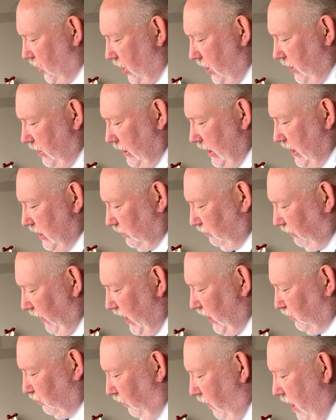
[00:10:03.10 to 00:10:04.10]
turn his
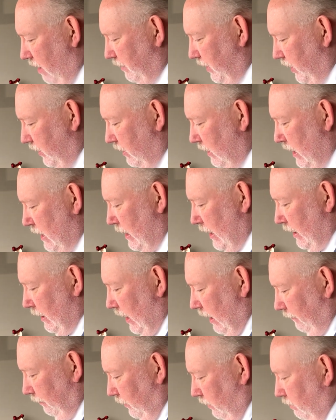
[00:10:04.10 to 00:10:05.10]
face from you
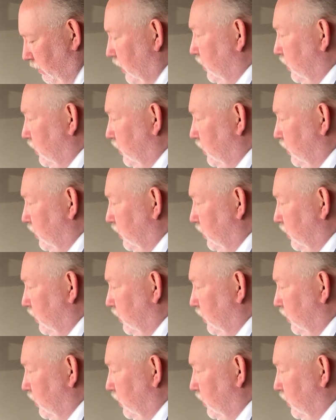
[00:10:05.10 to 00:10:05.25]
if you